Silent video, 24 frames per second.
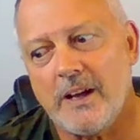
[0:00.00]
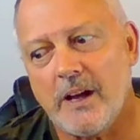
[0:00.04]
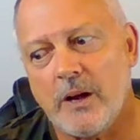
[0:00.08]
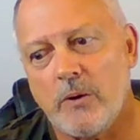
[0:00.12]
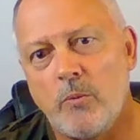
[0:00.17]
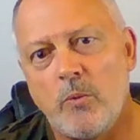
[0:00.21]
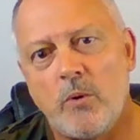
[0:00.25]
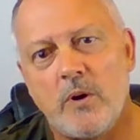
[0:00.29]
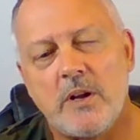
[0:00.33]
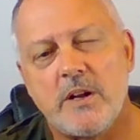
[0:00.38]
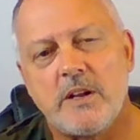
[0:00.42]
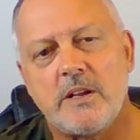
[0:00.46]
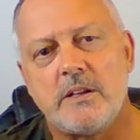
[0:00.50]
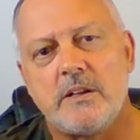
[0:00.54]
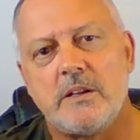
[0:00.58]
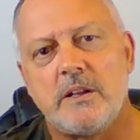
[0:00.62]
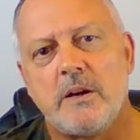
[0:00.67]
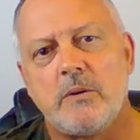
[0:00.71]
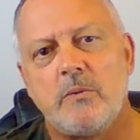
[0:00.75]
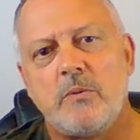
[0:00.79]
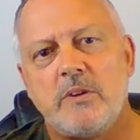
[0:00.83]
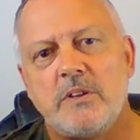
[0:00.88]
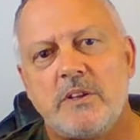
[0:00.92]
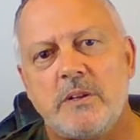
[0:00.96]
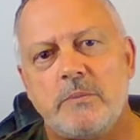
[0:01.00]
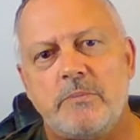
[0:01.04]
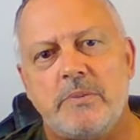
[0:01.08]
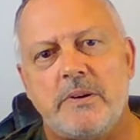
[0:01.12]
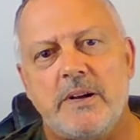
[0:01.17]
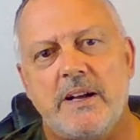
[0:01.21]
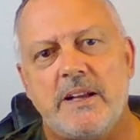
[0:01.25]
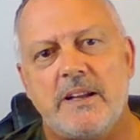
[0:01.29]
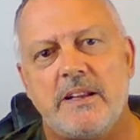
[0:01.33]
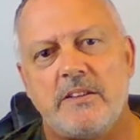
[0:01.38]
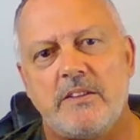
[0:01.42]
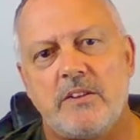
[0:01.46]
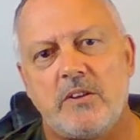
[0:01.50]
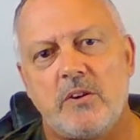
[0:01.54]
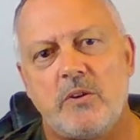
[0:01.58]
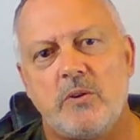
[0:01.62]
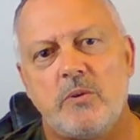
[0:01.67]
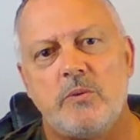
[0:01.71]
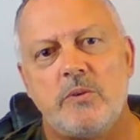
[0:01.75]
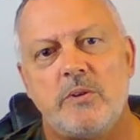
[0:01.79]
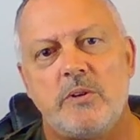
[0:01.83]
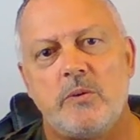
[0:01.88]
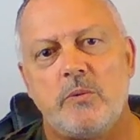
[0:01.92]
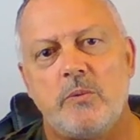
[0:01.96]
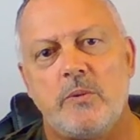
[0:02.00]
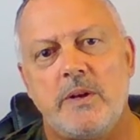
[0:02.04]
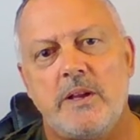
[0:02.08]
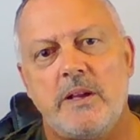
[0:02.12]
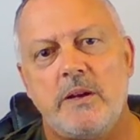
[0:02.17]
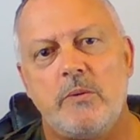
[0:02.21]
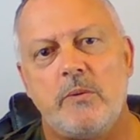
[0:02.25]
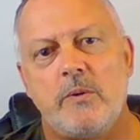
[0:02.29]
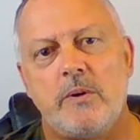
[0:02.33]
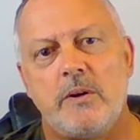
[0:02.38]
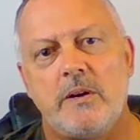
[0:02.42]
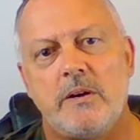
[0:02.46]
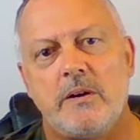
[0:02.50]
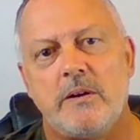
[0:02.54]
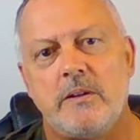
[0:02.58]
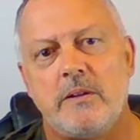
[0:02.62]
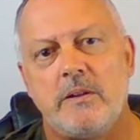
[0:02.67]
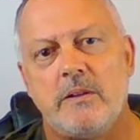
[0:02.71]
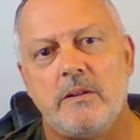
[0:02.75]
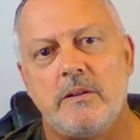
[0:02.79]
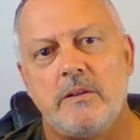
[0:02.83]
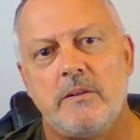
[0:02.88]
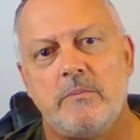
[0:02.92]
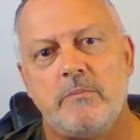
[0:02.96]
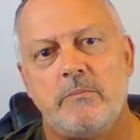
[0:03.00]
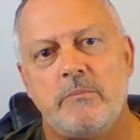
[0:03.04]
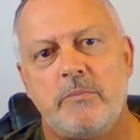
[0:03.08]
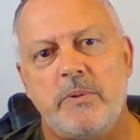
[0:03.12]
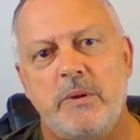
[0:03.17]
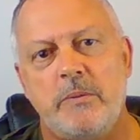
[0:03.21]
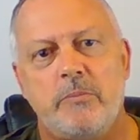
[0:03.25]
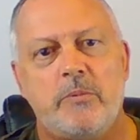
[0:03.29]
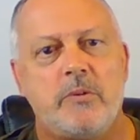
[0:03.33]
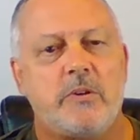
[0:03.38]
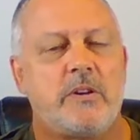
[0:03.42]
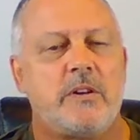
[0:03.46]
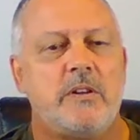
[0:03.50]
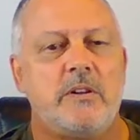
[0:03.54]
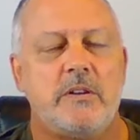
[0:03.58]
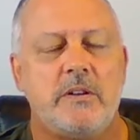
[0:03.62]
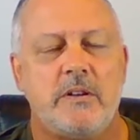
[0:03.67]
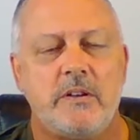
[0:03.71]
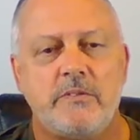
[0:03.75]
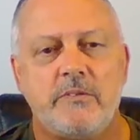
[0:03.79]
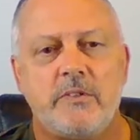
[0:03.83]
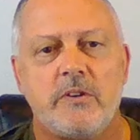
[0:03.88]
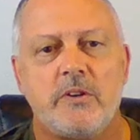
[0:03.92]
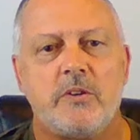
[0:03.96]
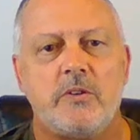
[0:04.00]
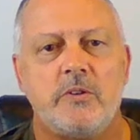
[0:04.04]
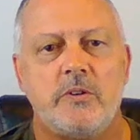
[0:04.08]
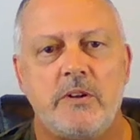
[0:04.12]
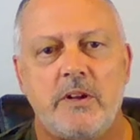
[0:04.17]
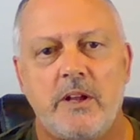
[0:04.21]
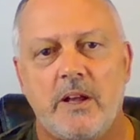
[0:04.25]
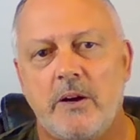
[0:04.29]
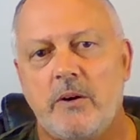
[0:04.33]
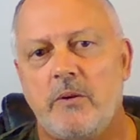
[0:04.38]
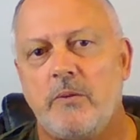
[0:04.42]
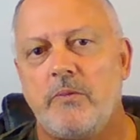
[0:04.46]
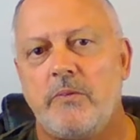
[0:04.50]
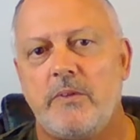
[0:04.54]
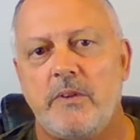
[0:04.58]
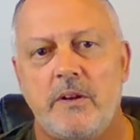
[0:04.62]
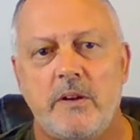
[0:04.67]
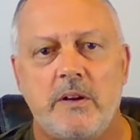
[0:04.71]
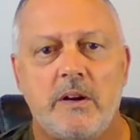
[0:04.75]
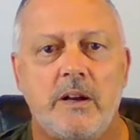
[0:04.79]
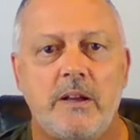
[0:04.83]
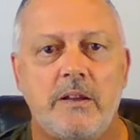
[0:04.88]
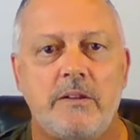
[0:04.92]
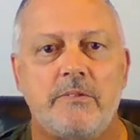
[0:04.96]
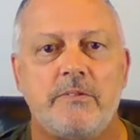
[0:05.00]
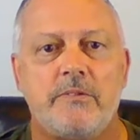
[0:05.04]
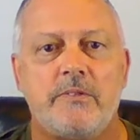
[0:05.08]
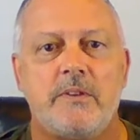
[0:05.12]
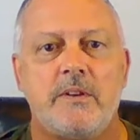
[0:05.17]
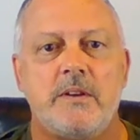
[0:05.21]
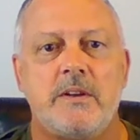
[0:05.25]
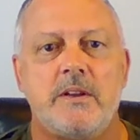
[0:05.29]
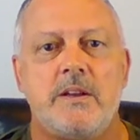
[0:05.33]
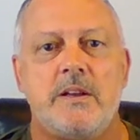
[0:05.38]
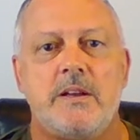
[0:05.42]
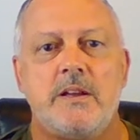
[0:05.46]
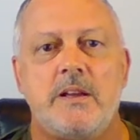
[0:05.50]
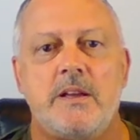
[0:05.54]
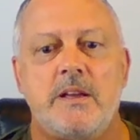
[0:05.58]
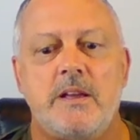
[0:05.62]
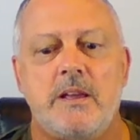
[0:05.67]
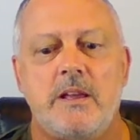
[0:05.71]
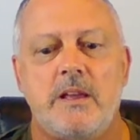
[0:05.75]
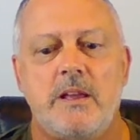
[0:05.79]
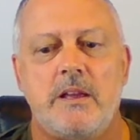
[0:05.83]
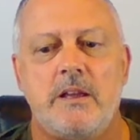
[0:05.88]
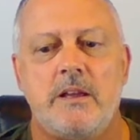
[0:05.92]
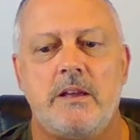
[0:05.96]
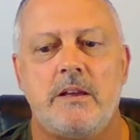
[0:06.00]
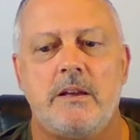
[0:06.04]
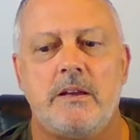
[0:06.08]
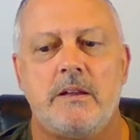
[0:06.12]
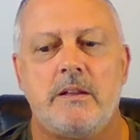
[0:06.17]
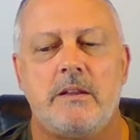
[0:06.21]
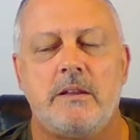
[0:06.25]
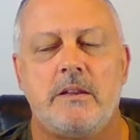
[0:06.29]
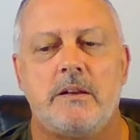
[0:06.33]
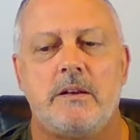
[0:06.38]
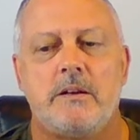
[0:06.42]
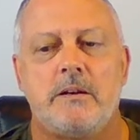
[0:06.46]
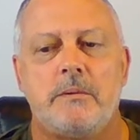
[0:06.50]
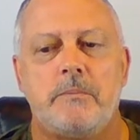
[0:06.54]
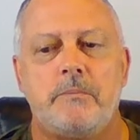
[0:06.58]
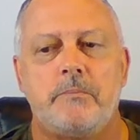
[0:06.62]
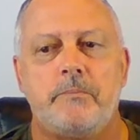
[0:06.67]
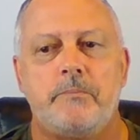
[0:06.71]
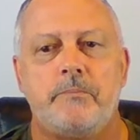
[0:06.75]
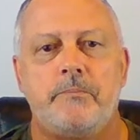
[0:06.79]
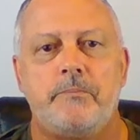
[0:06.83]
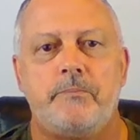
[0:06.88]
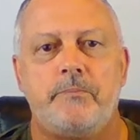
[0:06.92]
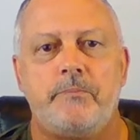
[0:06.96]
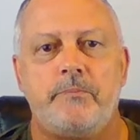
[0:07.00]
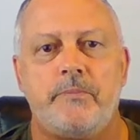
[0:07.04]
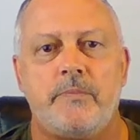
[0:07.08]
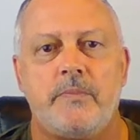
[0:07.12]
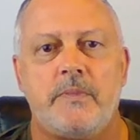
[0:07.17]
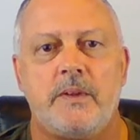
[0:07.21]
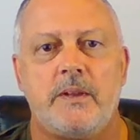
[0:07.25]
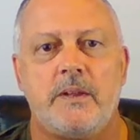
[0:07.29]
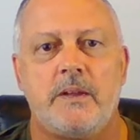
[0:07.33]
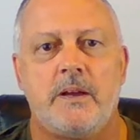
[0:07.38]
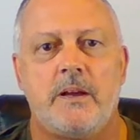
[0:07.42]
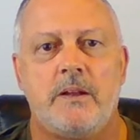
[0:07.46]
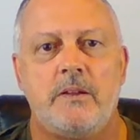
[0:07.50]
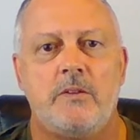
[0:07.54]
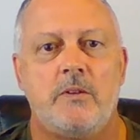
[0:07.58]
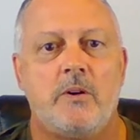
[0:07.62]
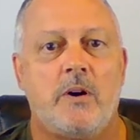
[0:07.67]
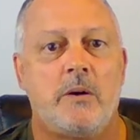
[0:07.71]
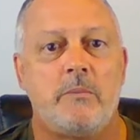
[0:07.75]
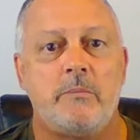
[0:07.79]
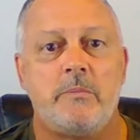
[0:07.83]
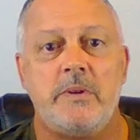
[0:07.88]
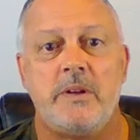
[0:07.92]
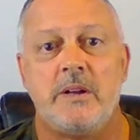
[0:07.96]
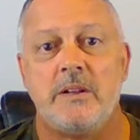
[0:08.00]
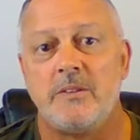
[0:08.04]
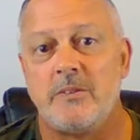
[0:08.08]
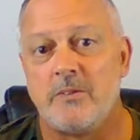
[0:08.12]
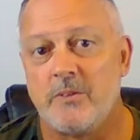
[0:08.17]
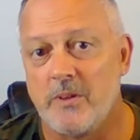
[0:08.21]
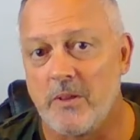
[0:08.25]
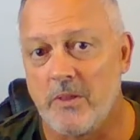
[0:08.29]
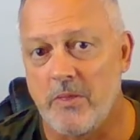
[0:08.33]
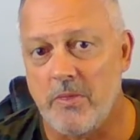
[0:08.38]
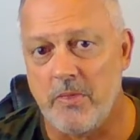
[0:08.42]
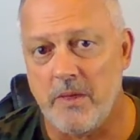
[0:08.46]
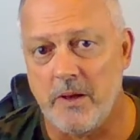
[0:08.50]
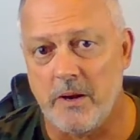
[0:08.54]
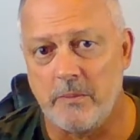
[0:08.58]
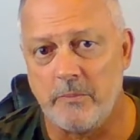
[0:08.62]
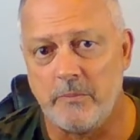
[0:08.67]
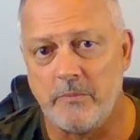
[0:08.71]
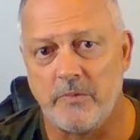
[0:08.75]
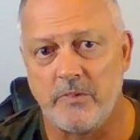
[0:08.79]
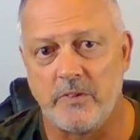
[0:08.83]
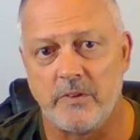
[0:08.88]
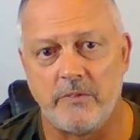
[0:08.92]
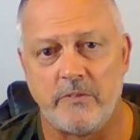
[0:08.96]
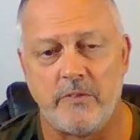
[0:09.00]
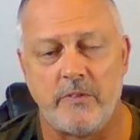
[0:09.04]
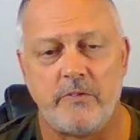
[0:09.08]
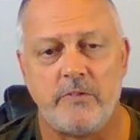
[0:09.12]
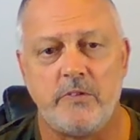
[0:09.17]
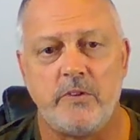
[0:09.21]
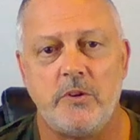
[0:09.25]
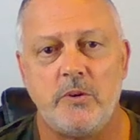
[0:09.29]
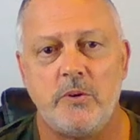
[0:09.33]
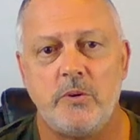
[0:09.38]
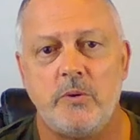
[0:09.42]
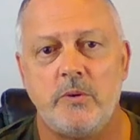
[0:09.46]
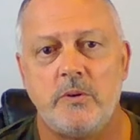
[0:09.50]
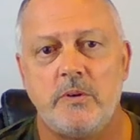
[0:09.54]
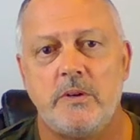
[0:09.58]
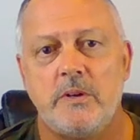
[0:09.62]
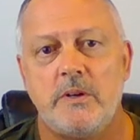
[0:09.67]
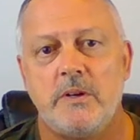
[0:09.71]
that. I want the planet to go in a way where people can live a good, healthy life and not be under the thumbs of a few.